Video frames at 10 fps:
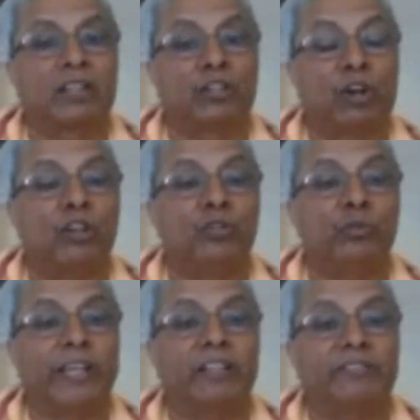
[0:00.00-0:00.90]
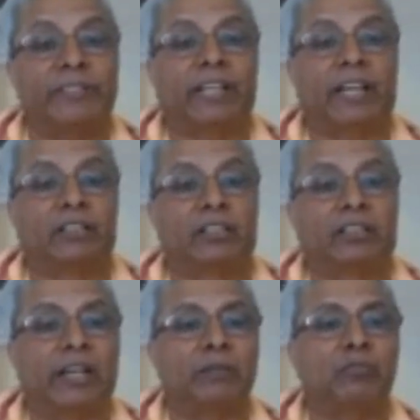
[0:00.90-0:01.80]
non-dual
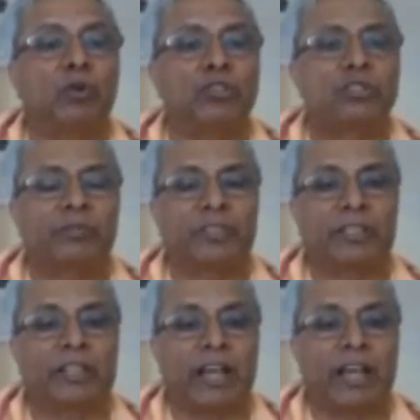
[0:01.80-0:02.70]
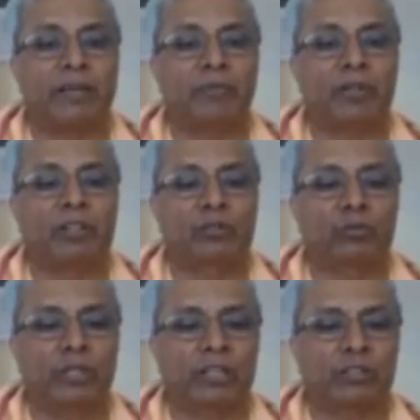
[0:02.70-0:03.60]
Vedanta, and most of the time, because
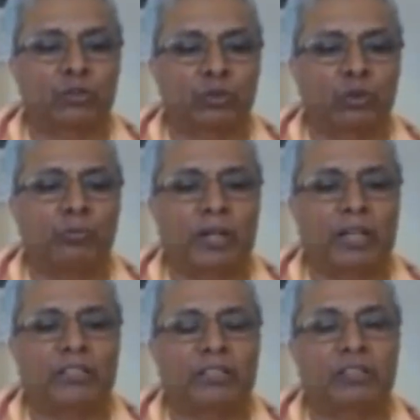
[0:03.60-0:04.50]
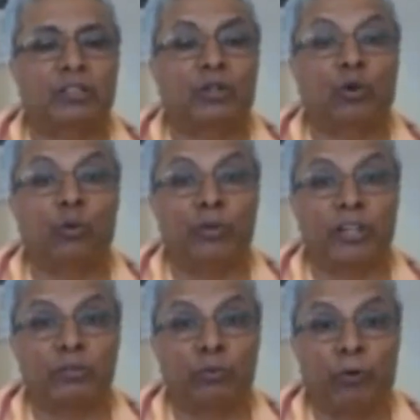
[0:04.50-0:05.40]
we are so much
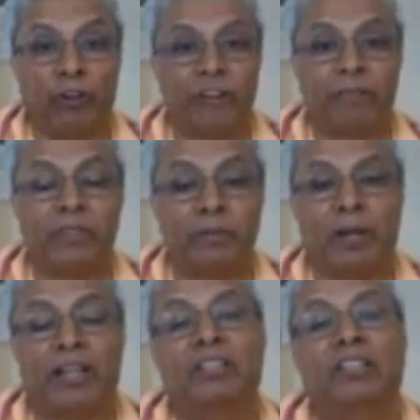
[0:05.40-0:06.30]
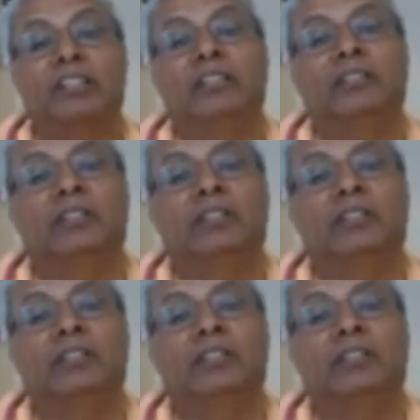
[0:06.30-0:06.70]
overwhelmed by the